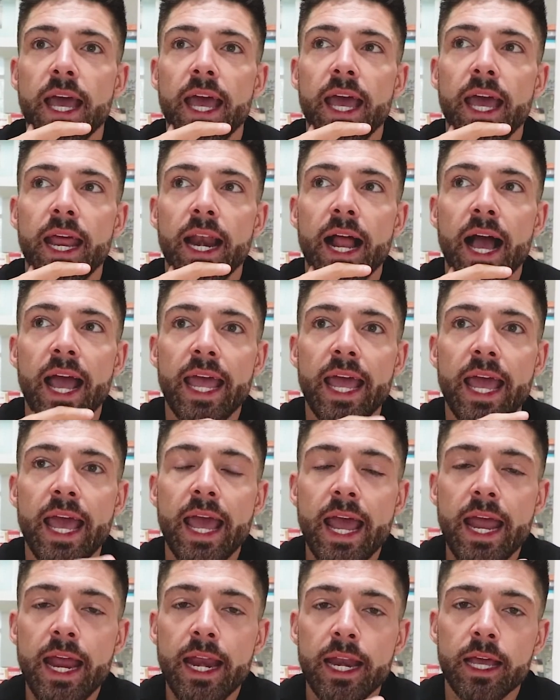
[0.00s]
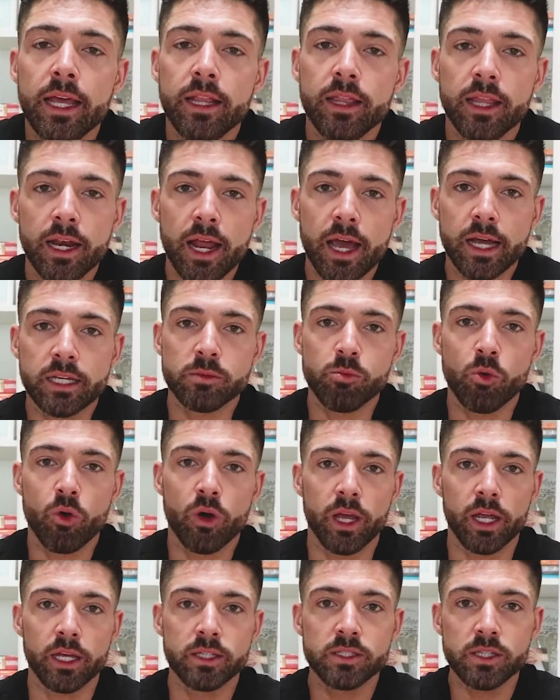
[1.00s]
And I hated the next
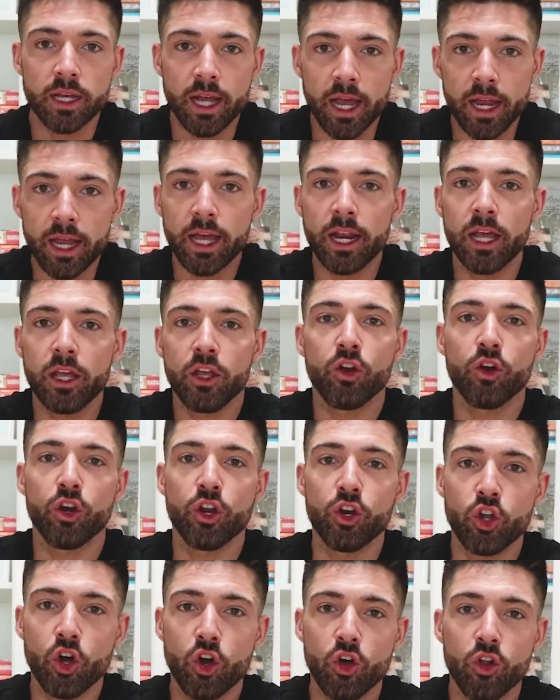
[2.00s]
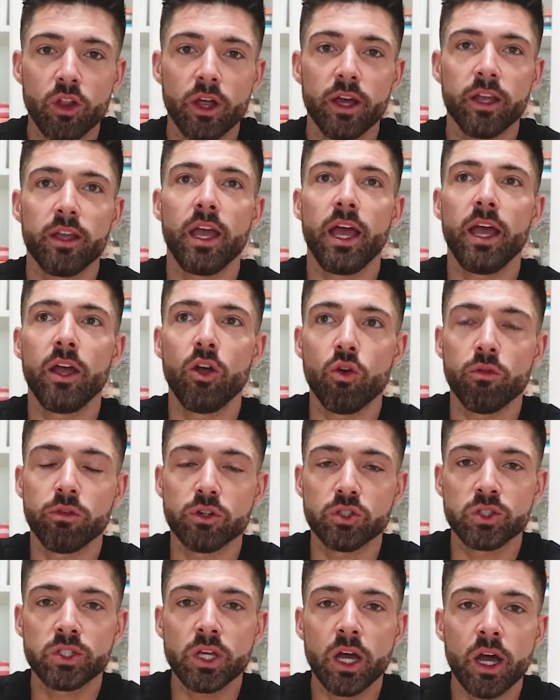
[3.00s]
morning. It's like, I get it, you're an adult, like hangover
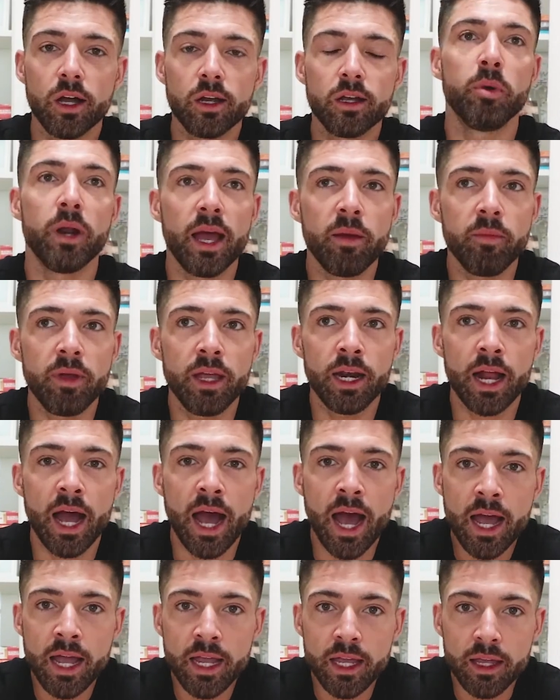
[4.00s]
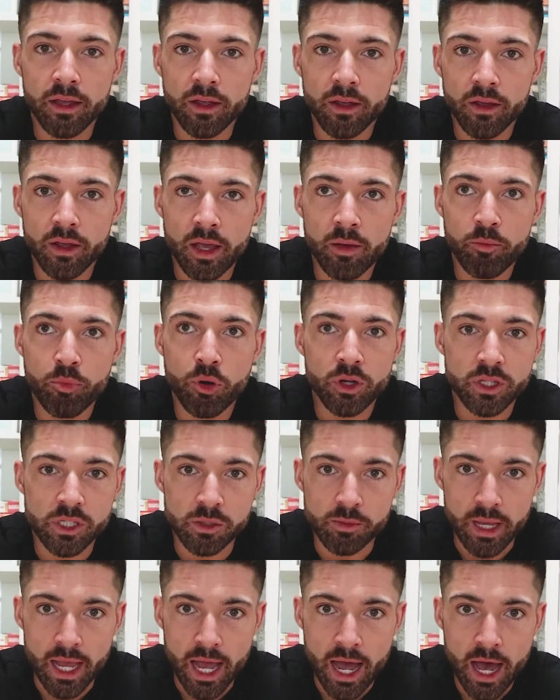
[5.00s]
sucks. But I mean, I it puts
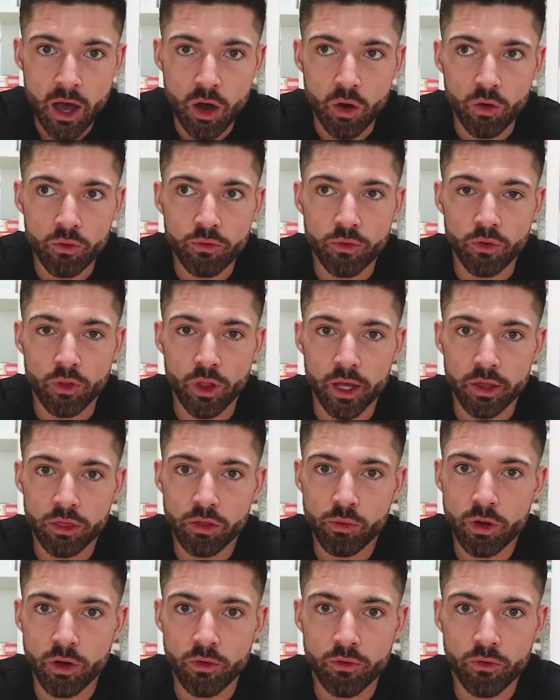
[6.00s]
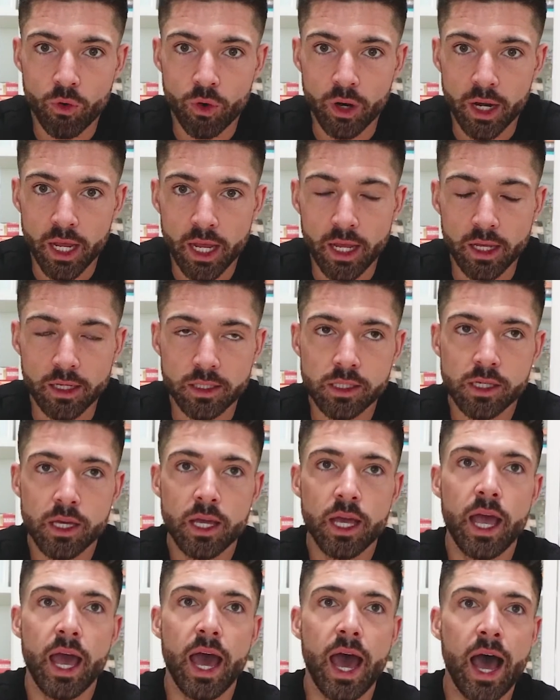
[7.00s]
me out for like three or four days.
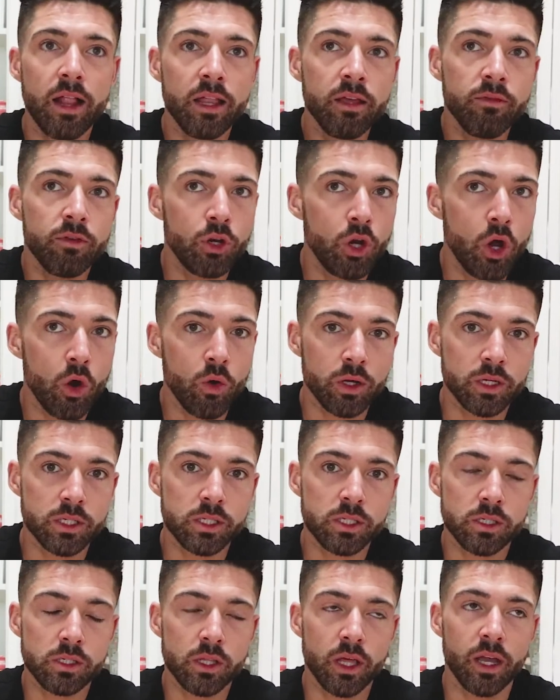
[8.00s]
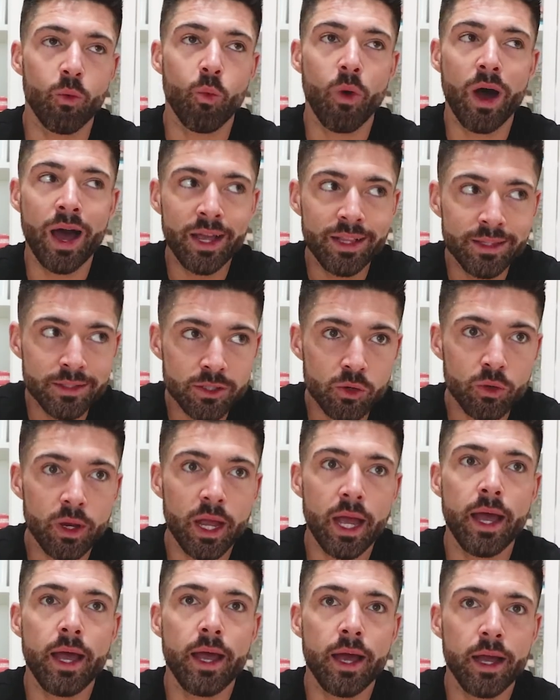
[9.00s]
I'll even notice, like wine's
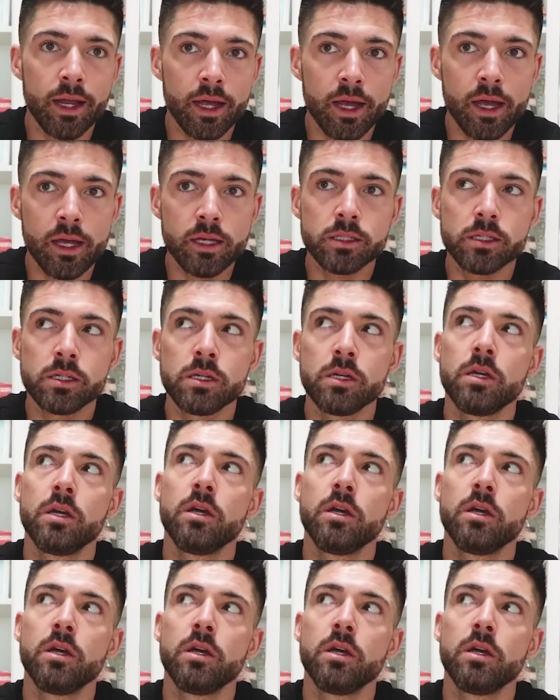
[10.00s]
okay, I guess.